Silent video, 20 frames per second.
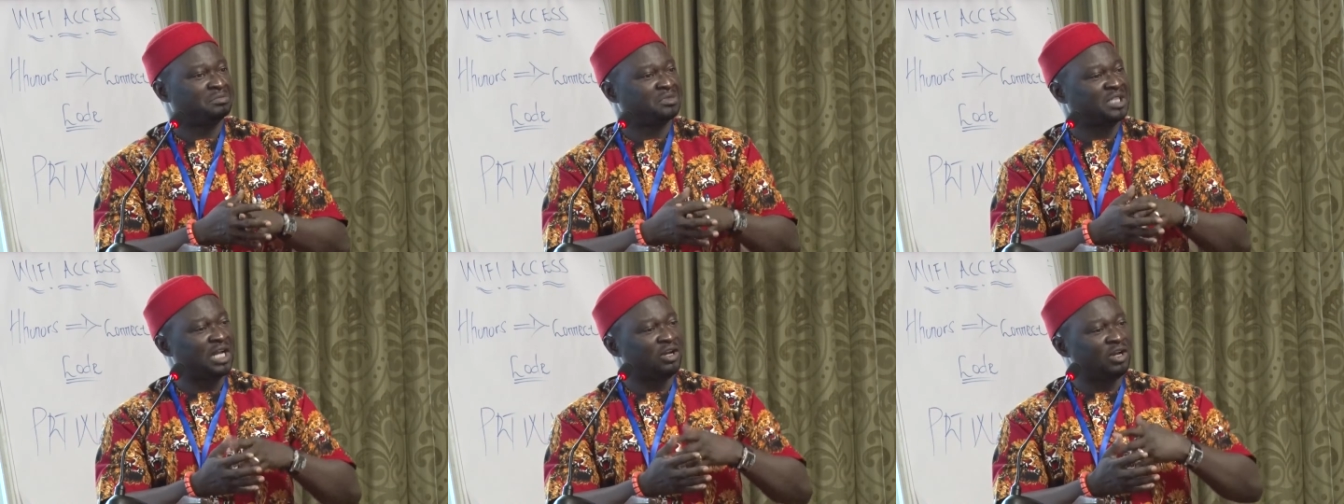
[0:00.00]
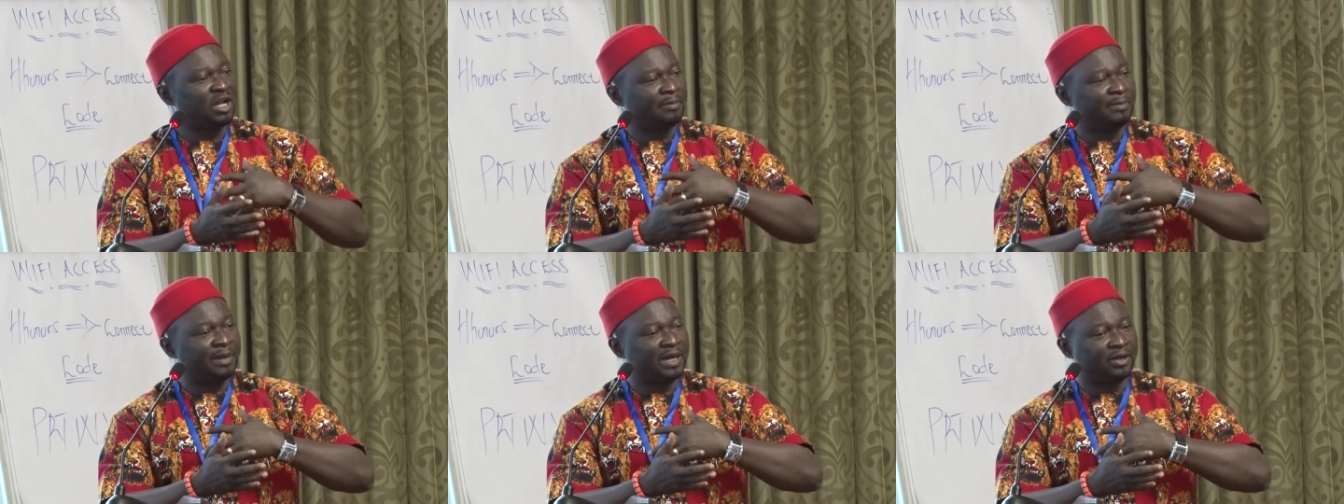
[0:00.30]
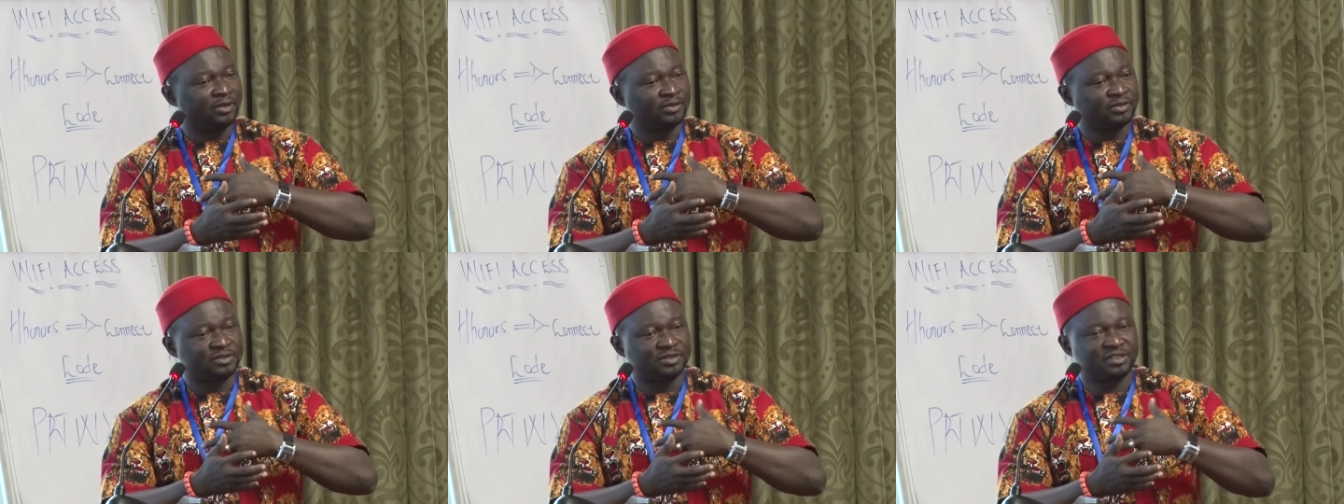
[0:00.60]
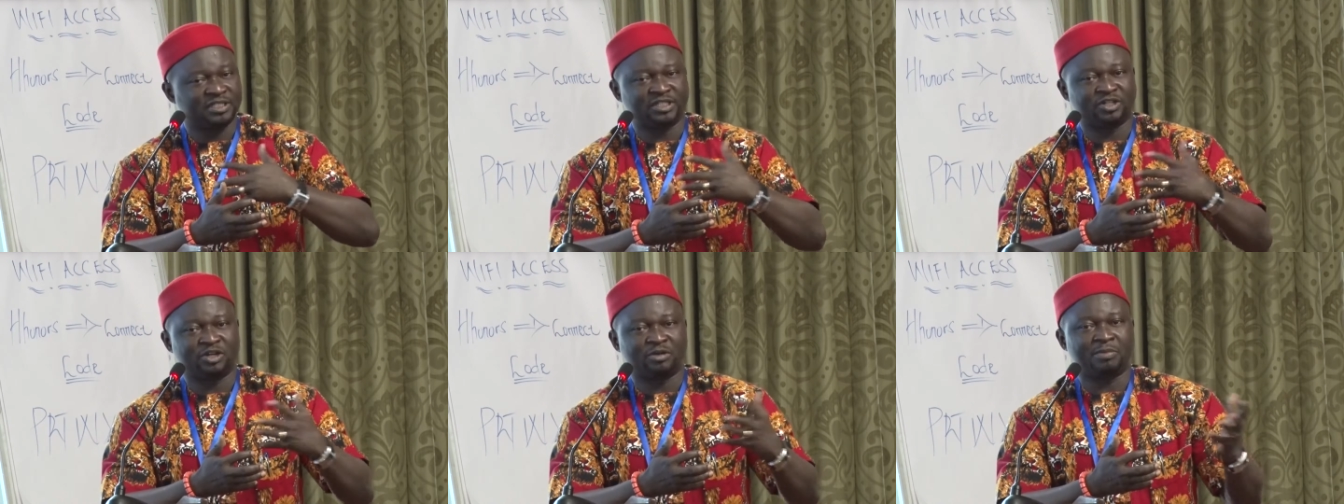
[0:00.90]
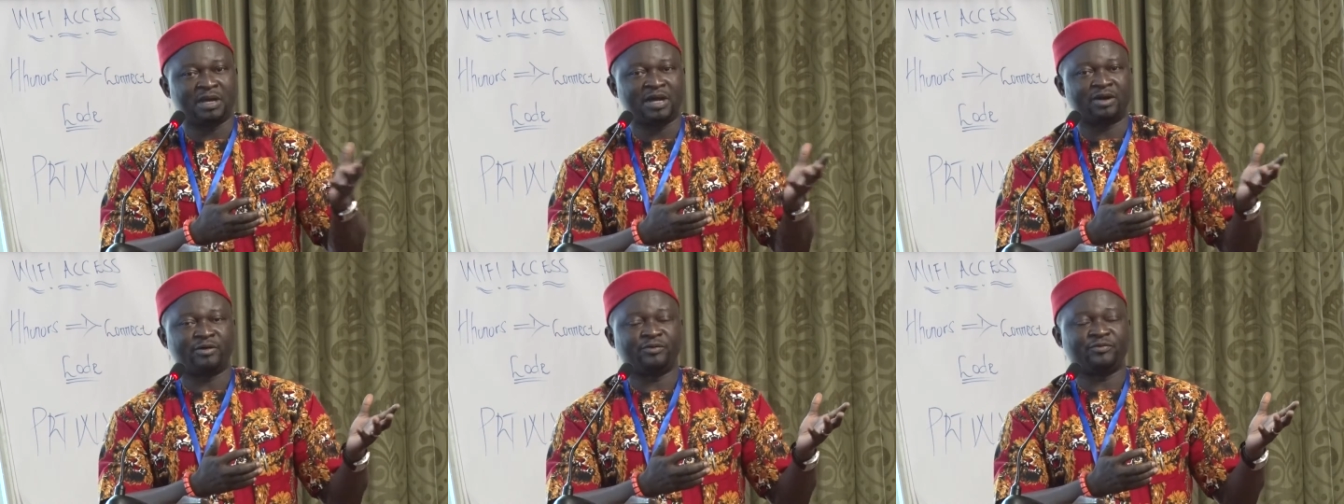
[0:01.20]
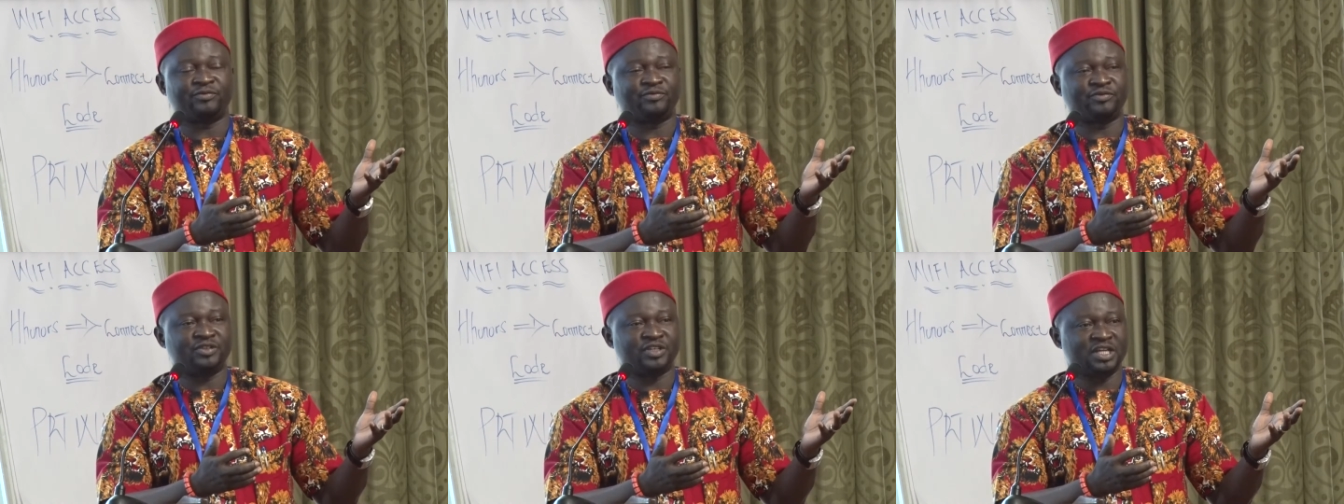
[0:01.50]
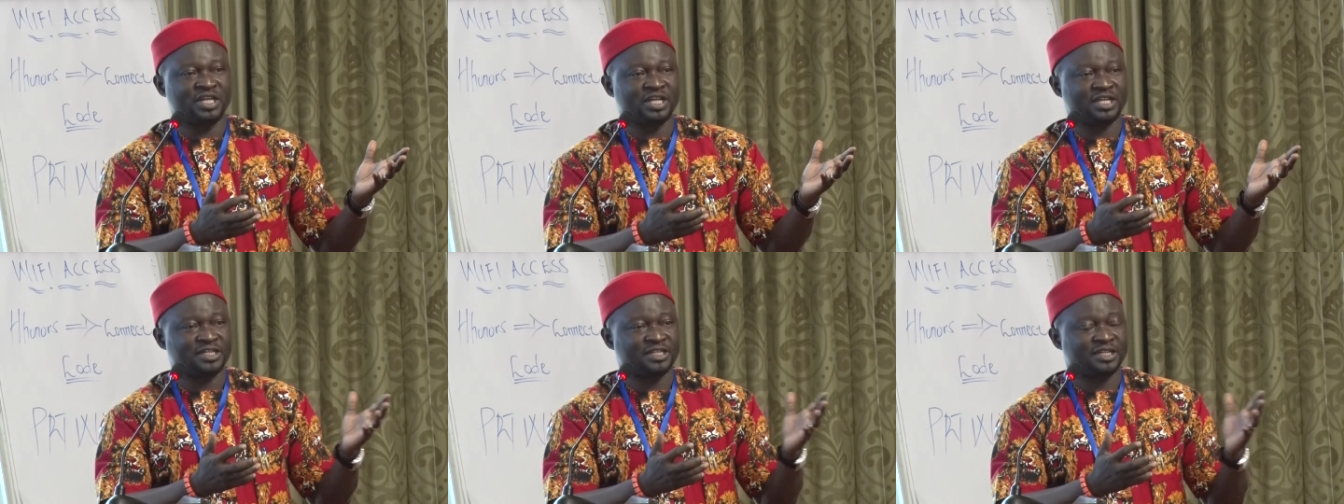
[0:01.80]
tell you about the number of
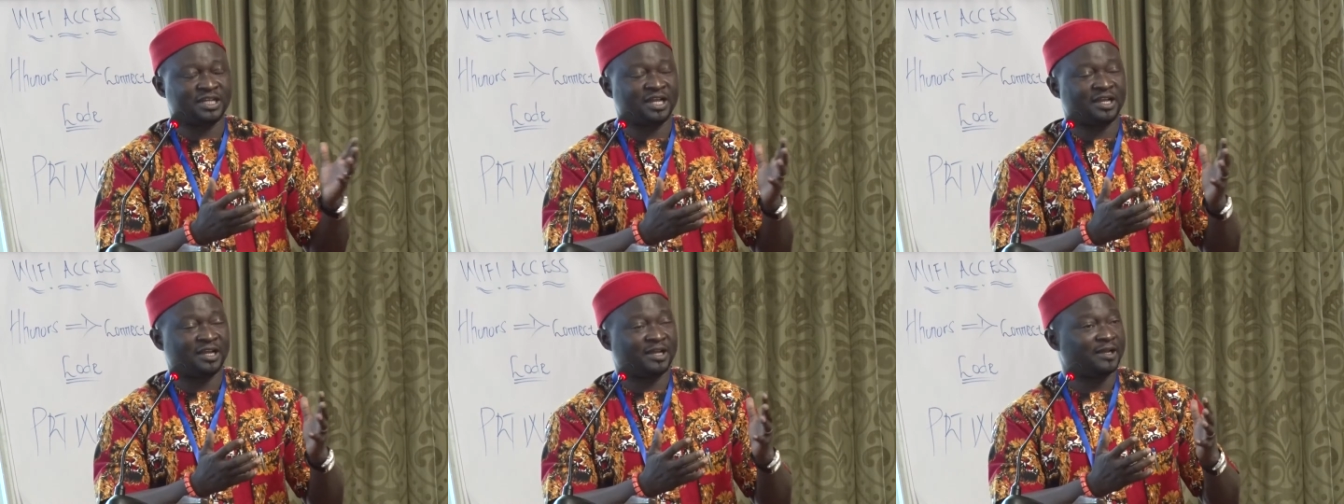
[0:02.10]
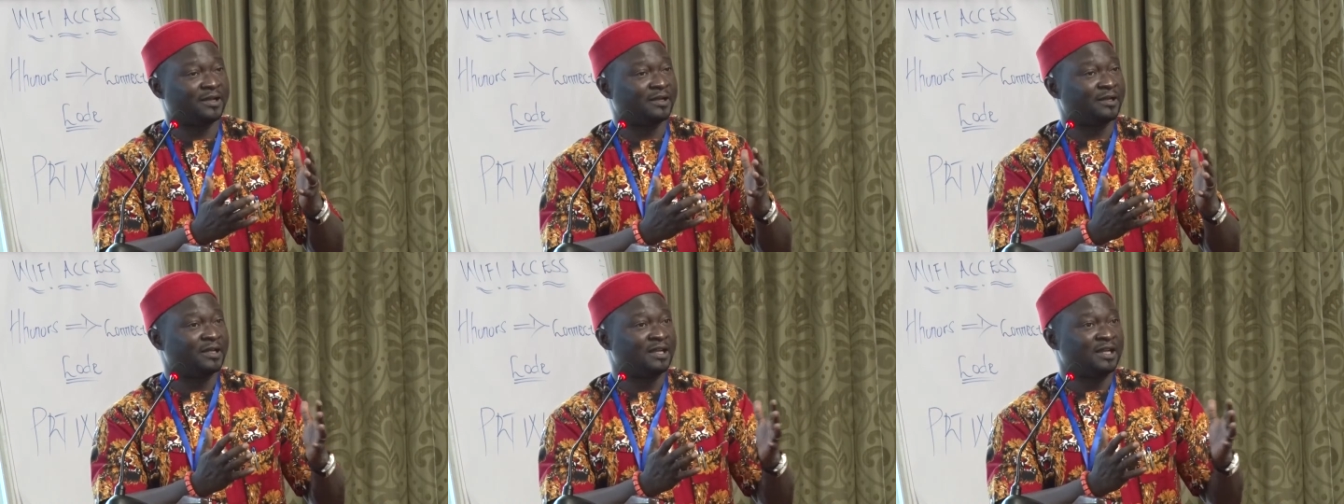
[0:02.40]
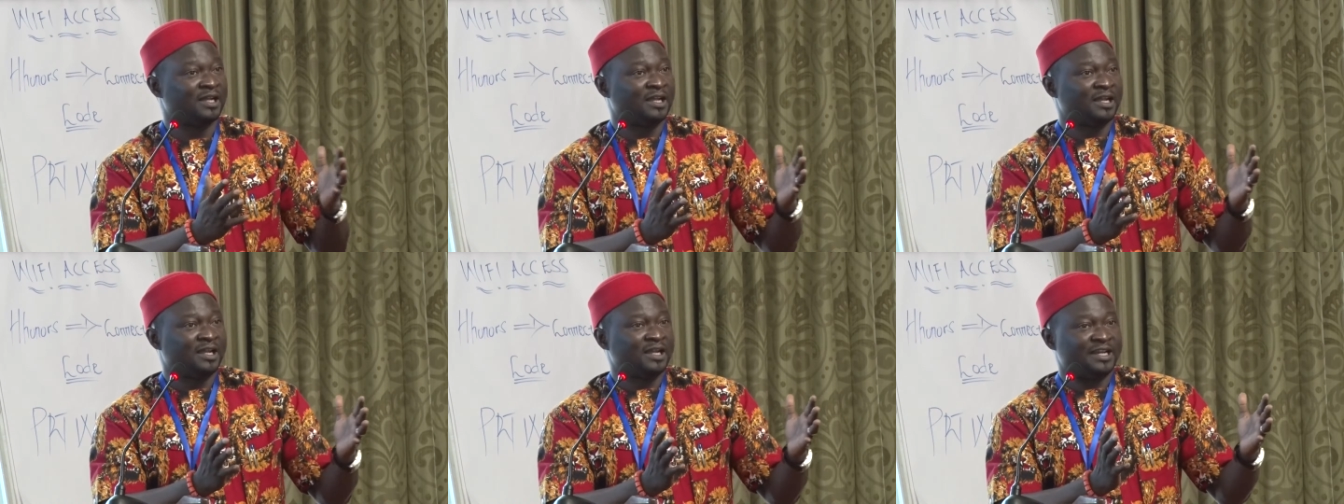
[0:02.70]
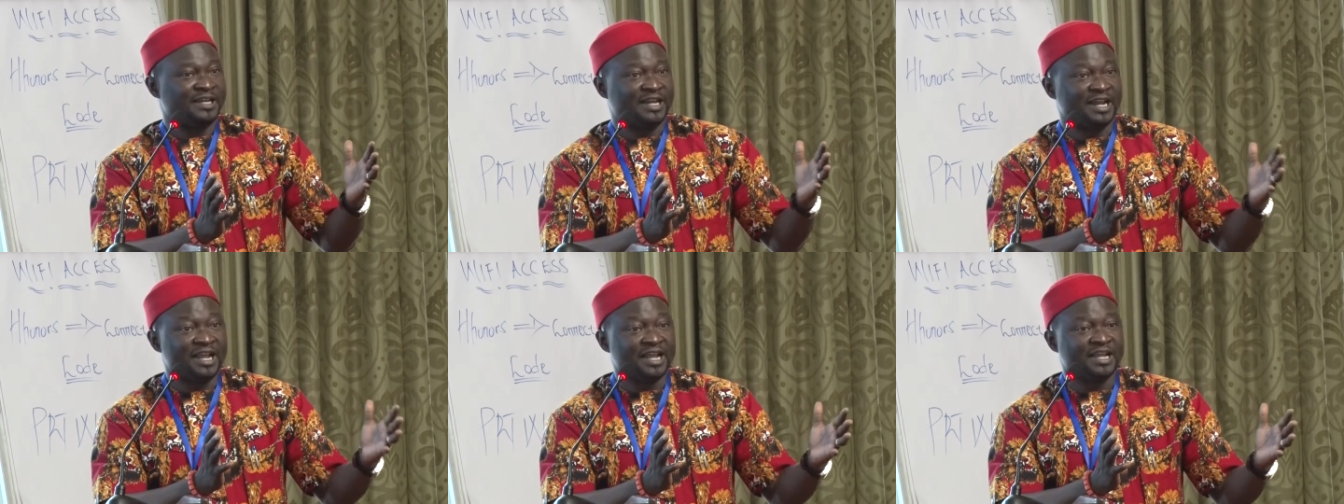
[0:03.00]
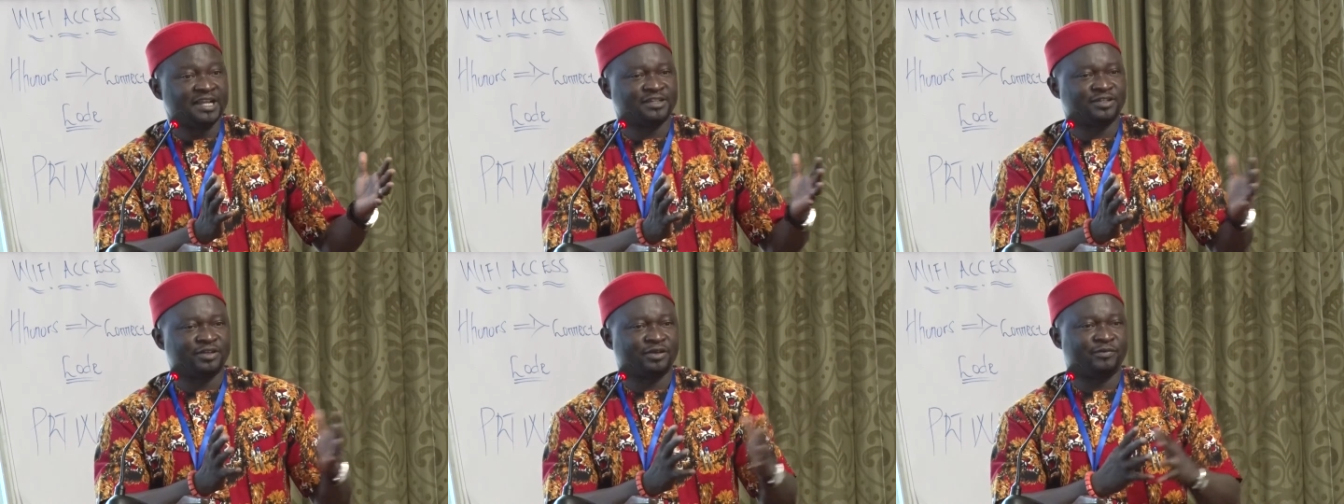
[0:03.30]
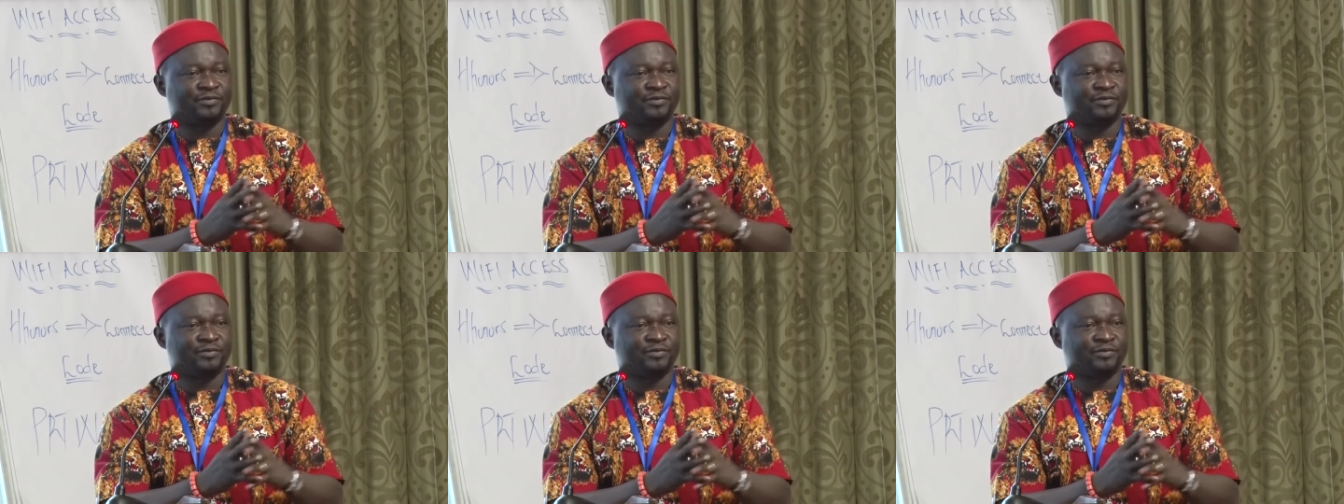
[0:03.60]
year, uh, Days